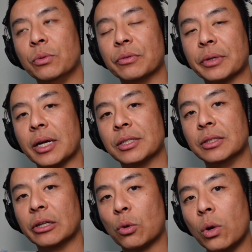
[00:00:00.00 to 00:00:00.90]
with regards to
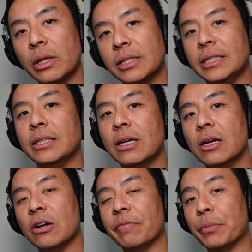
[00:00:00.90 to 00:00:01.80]
the quality
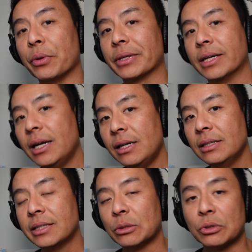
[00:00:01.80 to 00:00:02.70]
of both
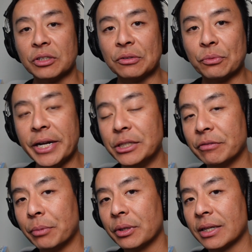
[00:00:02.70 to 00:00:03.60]
cars and also the range
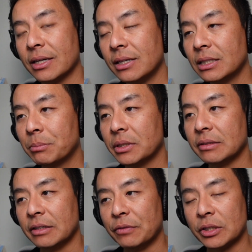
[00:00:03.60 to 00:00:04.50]
of both cars. But
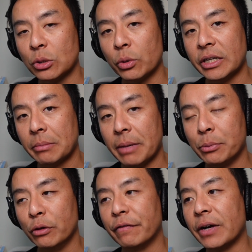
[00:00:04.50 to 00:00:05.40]
if you're talking about
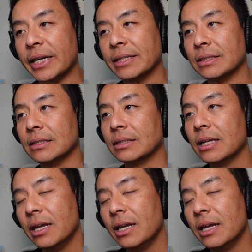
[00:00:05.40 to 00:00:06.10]
pure finances,